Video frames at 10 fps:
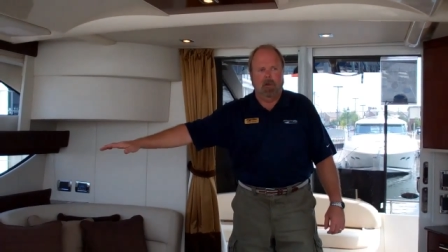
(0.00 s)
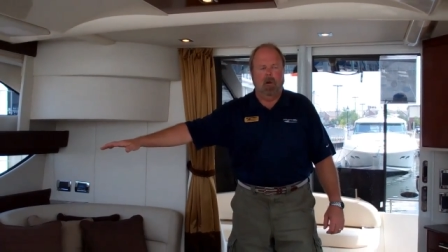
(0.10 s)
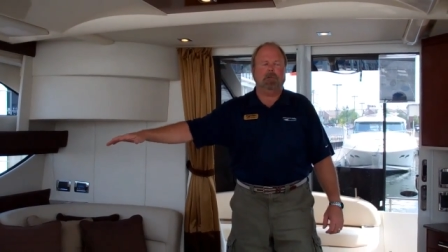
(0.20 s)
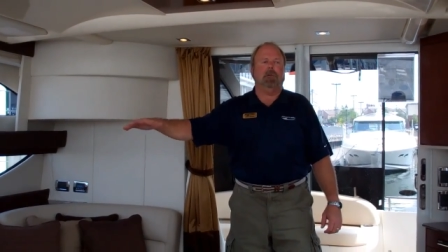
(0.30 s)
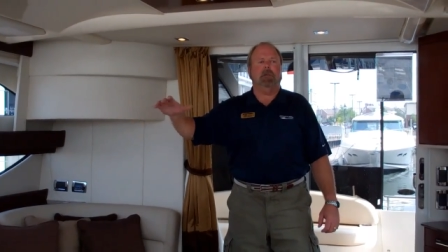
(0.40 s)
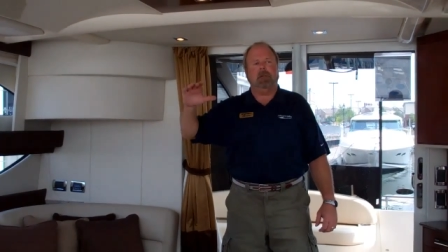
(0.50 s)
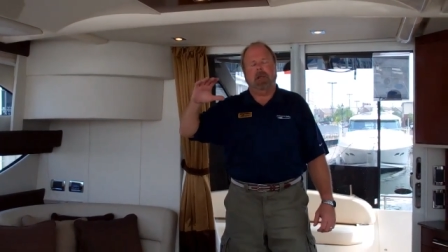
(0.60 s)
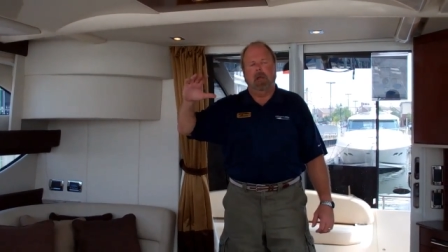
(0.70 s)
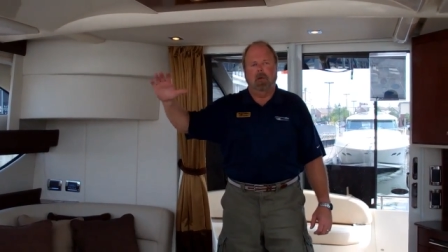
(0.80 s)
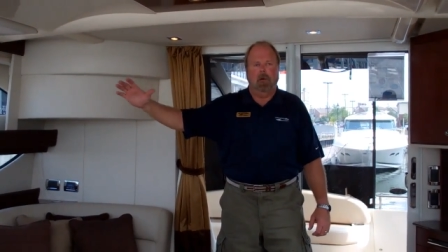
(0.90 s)
Also gives it
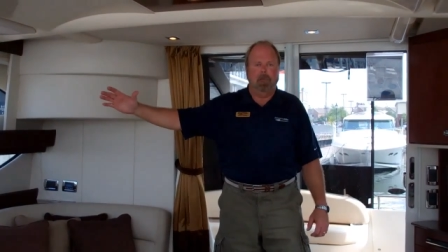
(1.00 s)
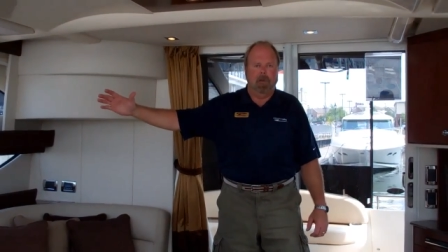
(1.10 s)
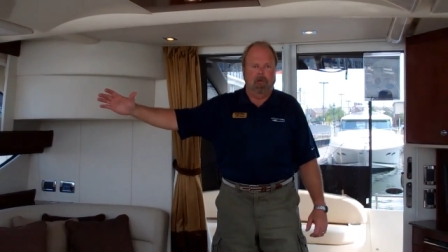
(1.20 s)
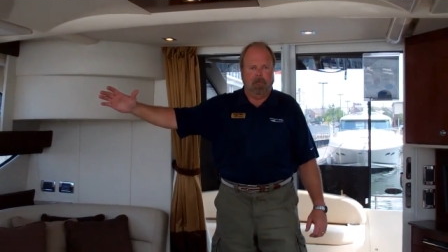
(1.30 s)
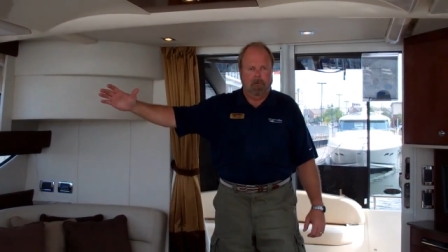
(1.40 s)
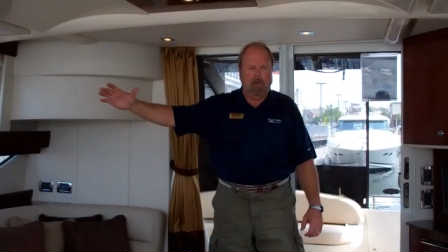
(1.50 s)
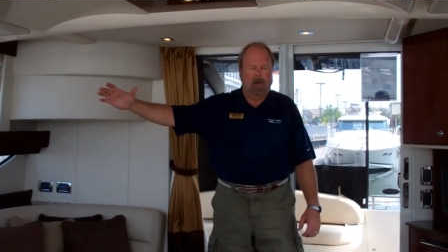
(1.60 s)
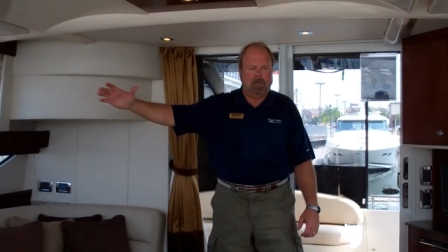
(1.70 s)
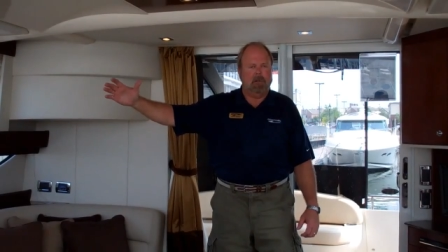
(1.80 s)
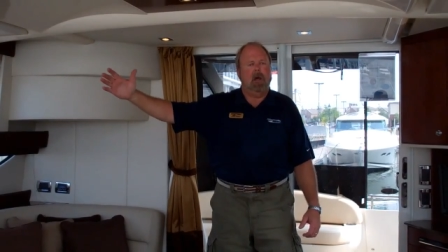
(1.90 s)
that European from the
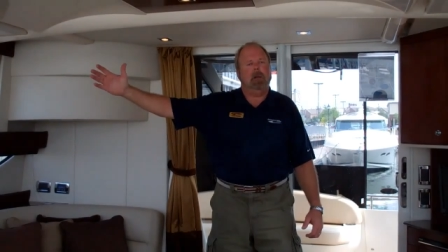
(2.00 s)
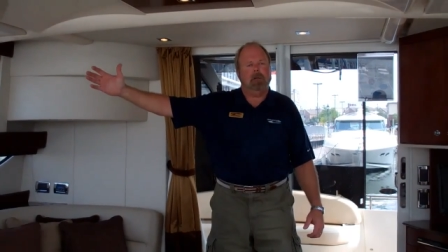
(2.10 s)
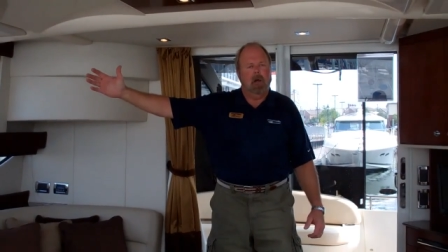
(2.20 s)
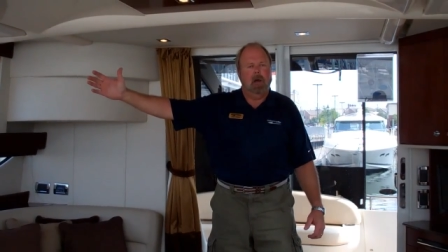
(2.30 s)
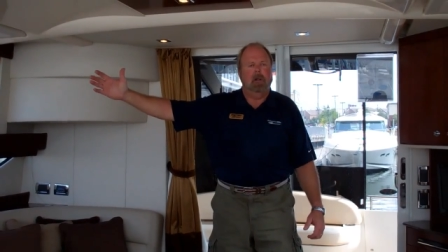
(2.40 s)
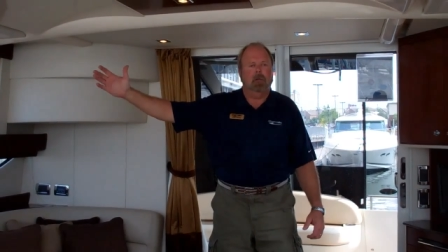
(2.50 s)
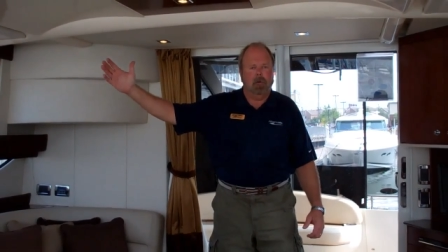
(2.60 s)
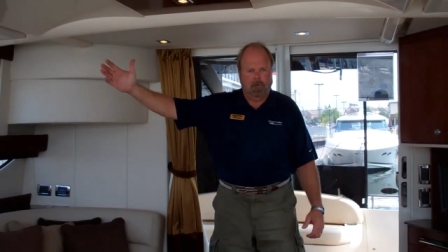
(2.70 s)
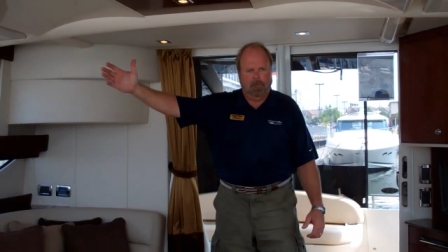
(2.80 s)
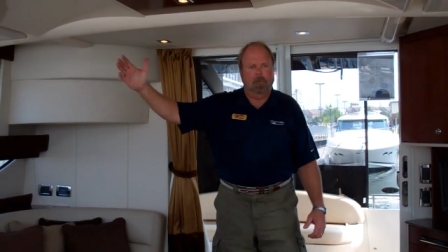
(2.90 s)
outside look,